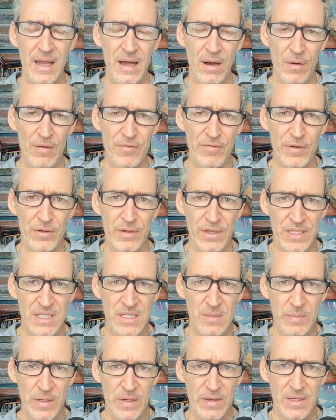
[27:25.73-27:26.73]
Now, if you're an
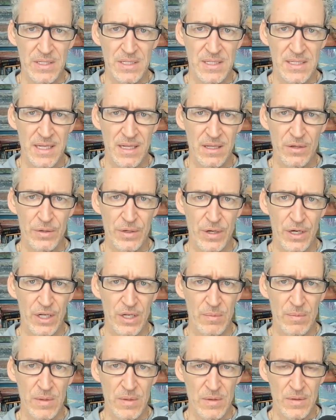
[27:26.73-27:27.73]
experienced seller in our
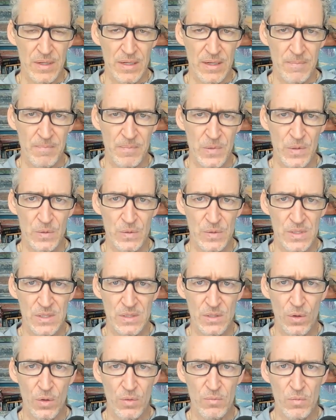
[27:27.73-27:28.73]
community who's
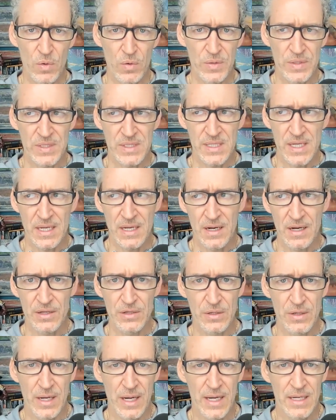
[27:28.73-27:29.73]
sold more than, say,
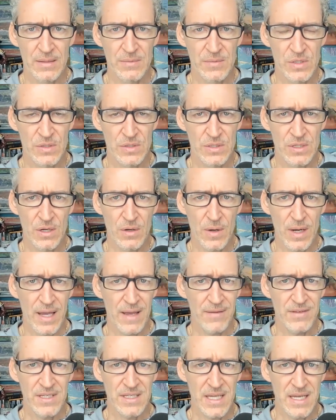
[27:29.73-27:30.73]
100 items or so, I
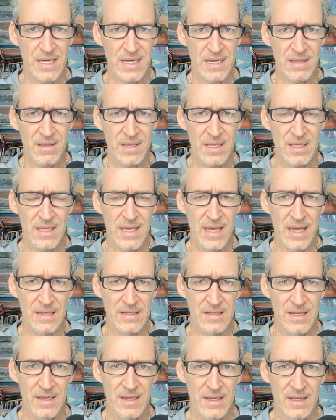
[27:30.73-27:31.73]
haven't said anything
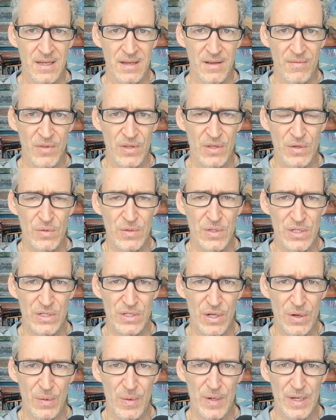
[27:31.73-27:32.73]
yet that you
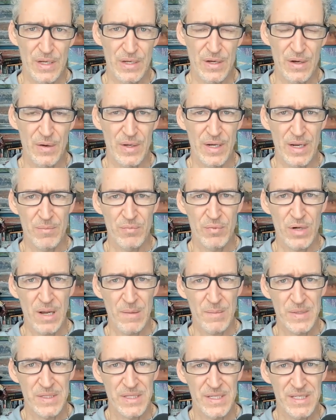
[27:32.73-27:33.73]
didn't already know. And I
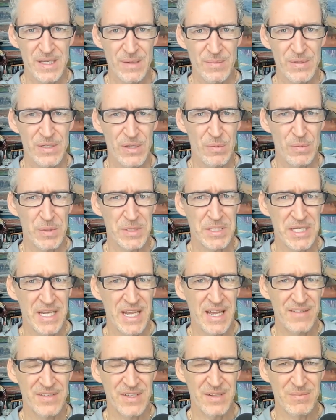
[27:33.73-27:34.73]
promise this episode is going
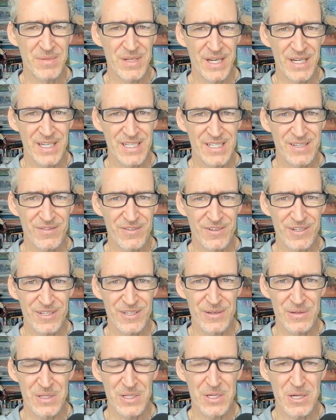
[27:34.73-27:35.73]
to have some nuggets for
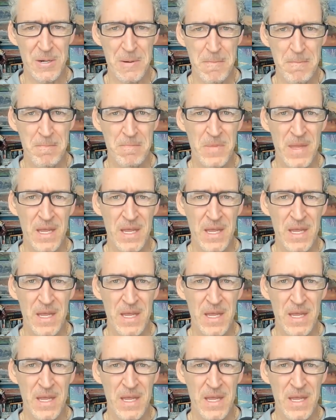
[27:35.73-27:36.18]
you too.